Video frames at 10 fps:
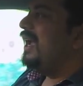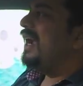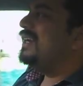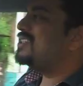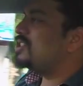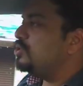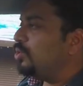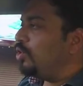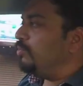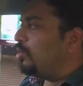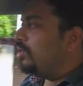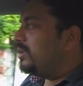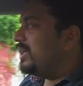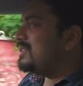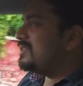And snow mode,
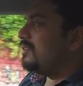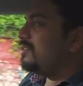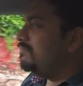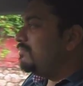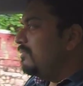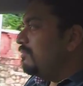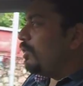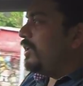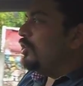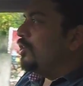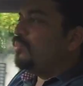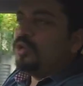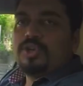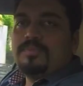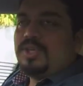it's probably not a
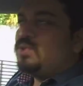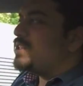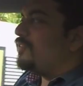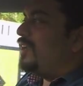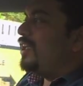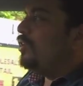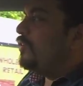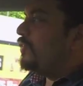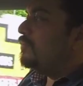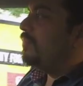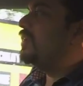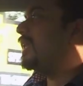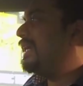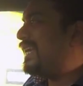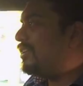mode you'll be using very often, but
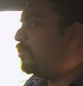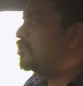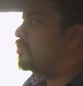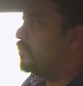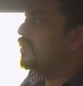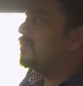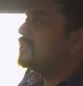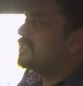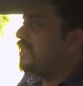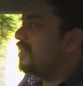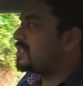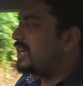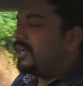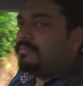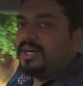it can also work in slush
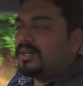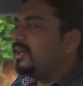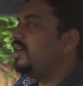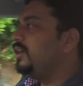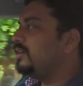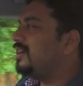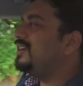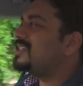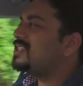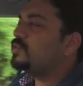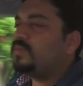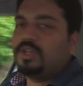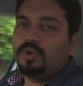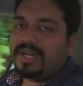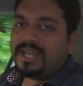and muck, conditions with
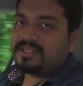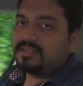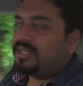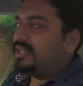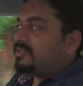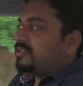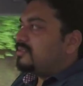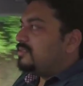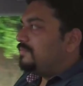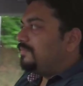low traction in essence.